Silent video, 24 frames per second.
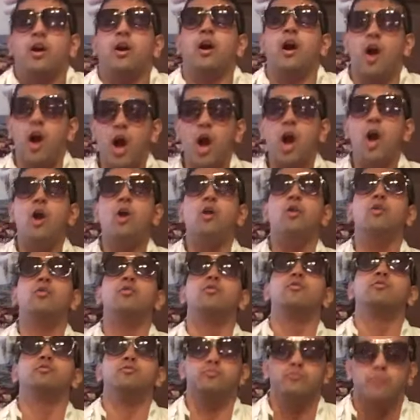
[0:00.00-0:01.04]

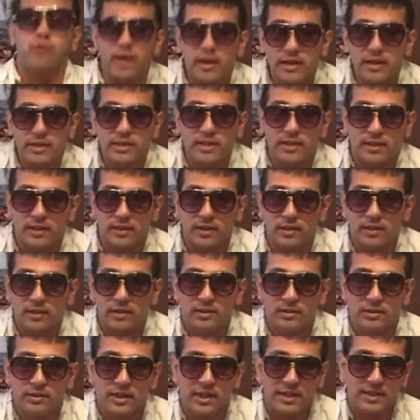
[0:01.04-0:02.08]
Alrighty,
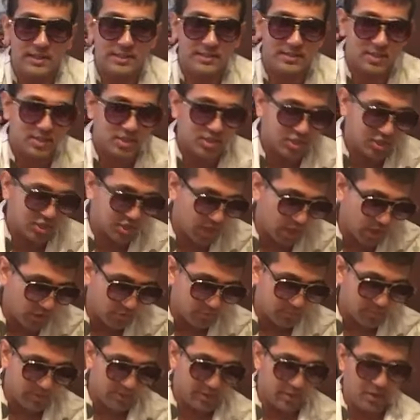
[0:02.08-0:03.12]
ladies and
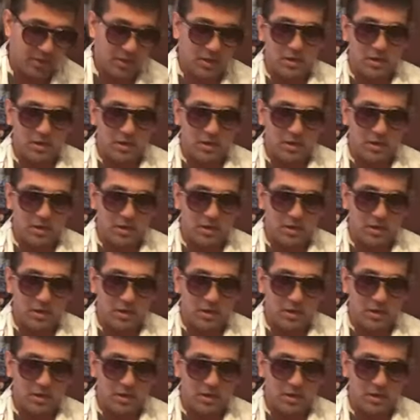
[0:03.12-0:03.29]
gentlemen.